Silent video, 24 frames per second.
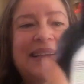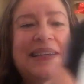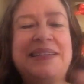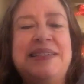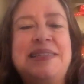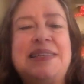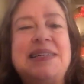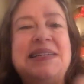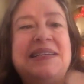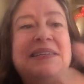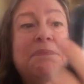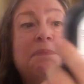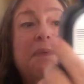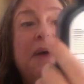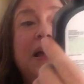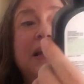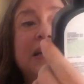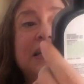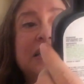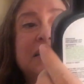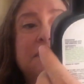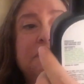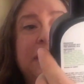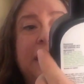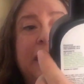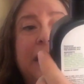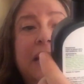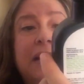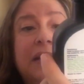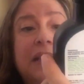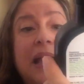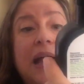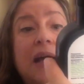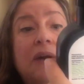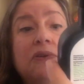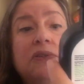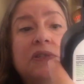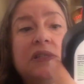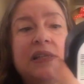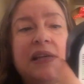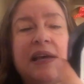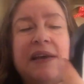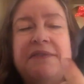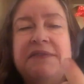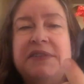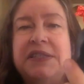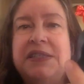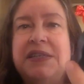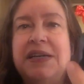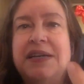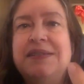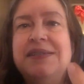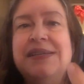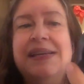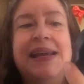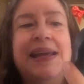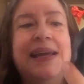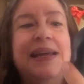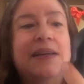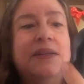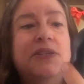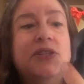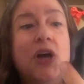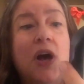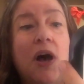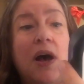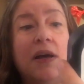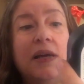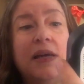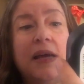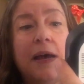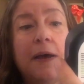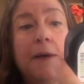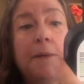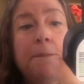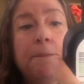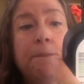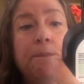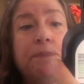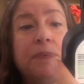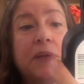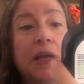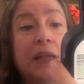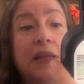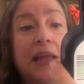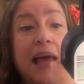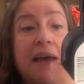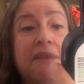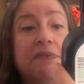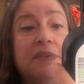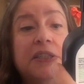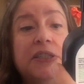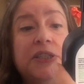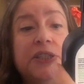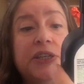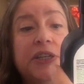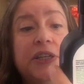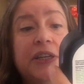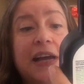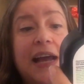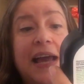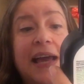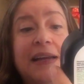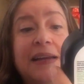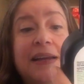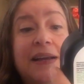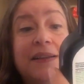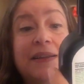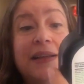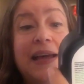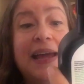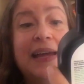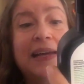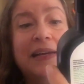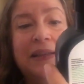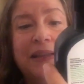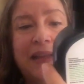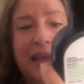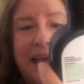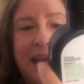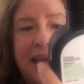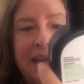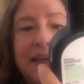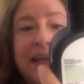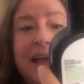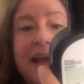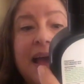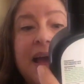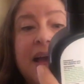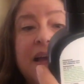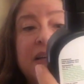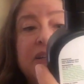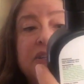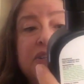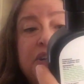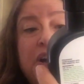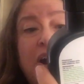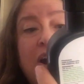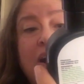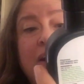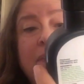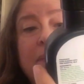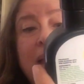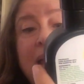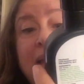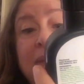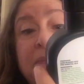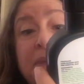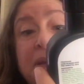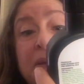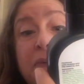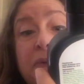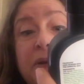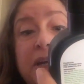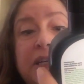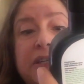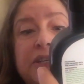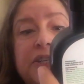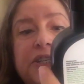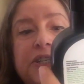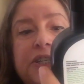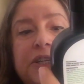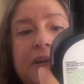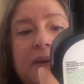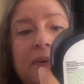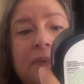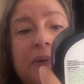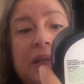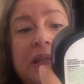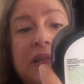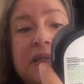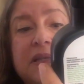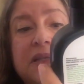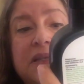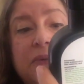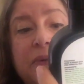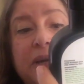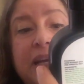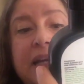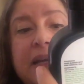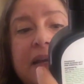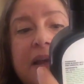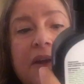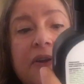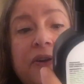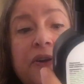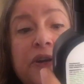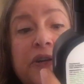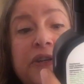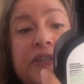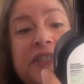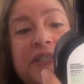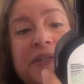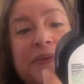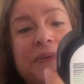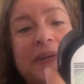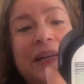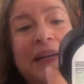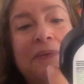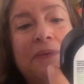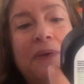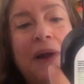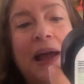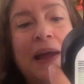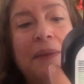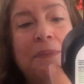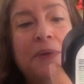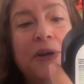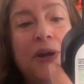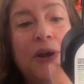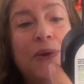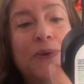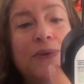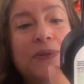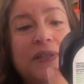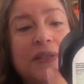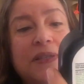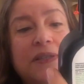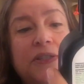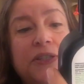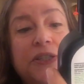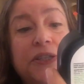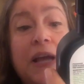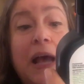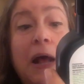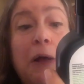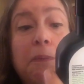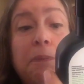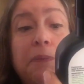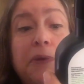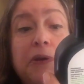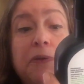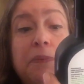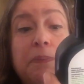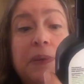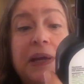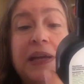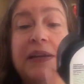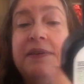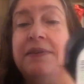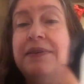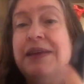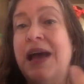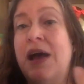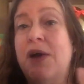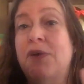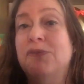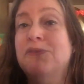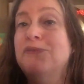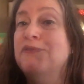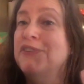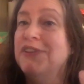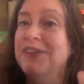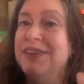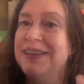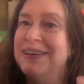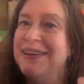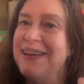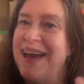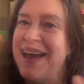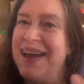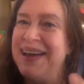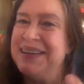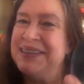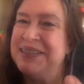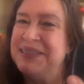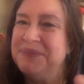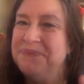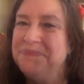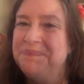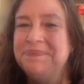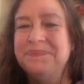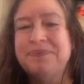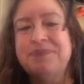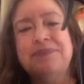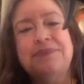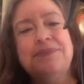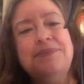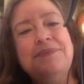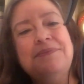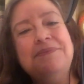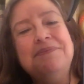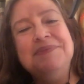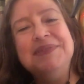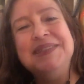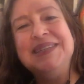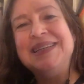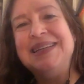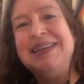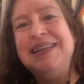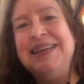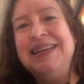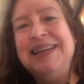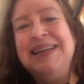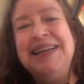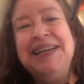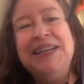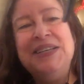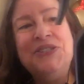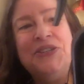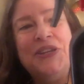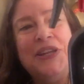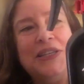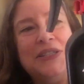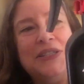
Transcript: It says body spray, clouds of dusky tonka, lavender, and ylang ylang charm and bewitch with sweet nursery rhyme notes to help you bed down for the night. So